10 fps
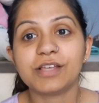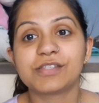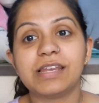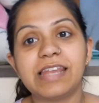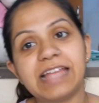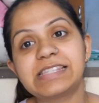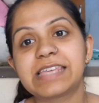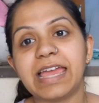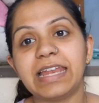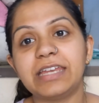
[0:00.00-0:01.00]
So let's
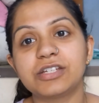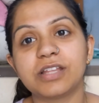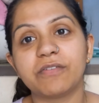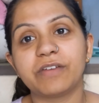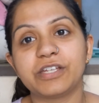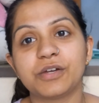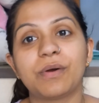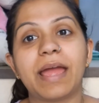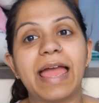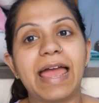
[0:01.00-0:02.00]
get into the
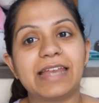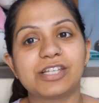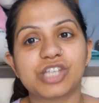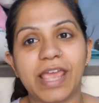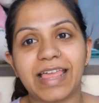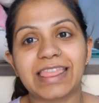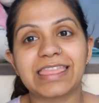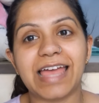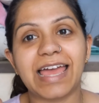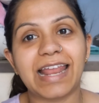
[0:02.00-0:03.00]
video and check
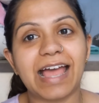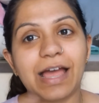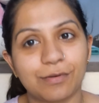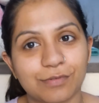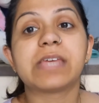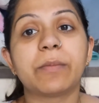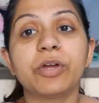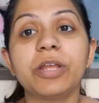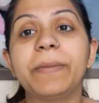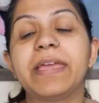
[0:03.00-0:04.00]
that out. So I'm
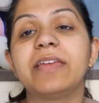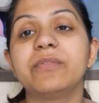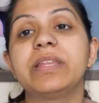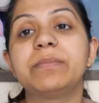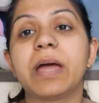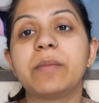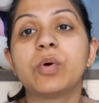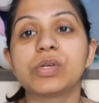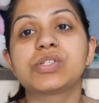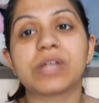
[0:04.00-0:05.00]
going to begin with my
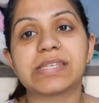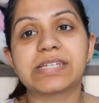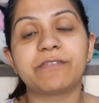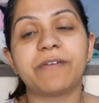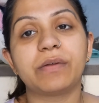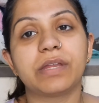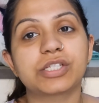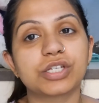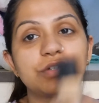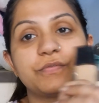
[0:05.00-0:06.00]
most trusted
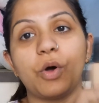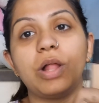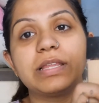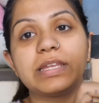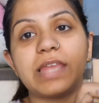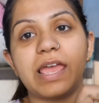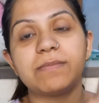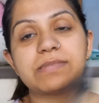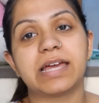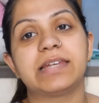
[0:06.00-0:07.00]
foundation of all the
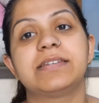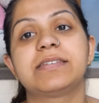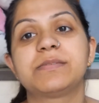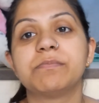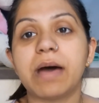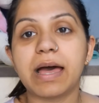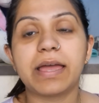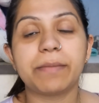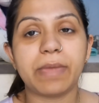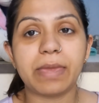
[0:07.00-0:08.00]
times, that is
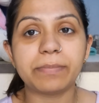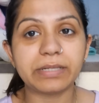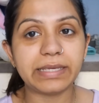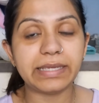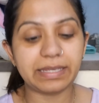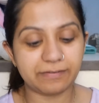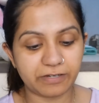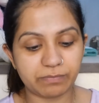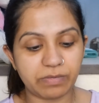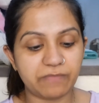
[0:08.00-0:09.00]
my Maybelline
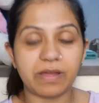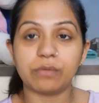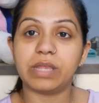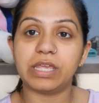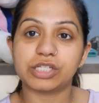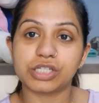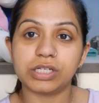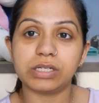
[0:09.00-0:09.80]
Fit Me foundation.